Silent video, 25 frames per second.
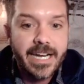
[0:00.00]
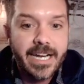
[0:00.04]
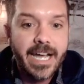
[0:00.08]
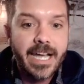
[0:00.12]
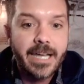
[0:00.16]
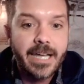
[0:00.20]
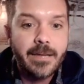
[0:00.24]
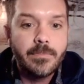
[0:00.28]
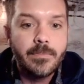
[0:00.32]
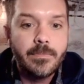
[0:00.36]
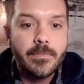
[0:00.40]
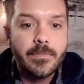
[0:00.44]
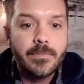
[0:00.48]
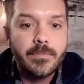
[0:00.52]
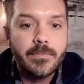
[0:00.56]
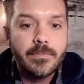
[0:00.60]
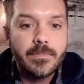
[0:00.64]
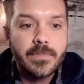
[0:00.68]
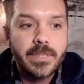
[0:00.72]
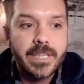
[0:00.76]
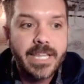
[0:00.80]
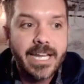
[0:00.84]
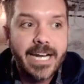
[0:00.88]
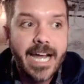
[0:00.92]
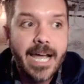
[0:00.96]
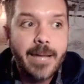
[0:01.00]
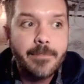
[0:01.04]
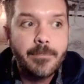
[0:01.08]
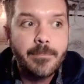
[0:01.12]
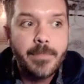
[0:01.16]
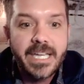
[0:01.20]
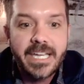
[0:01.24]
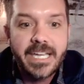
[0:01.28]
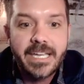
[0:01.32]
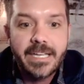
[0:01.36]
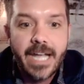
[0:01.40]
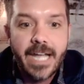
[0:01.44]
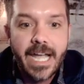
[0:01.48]
I
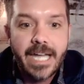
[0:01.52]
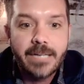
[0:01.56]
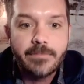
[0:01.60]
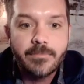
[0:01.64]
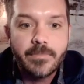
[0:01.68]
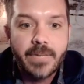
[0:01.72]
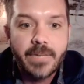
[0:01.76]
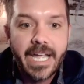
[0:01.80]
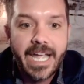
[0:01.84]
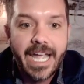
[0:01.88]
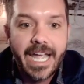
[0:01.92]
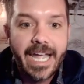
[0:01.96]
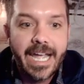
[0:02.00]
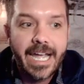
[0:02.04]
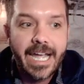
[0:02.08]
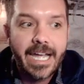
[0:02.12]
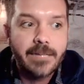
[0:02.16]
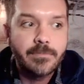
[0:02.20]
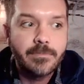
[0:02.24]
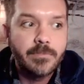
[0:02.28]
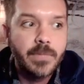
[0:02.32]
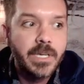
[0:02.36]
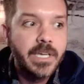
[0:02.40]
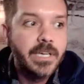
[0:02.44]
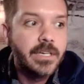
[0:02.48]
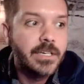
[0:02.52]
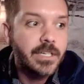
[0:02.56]
meet and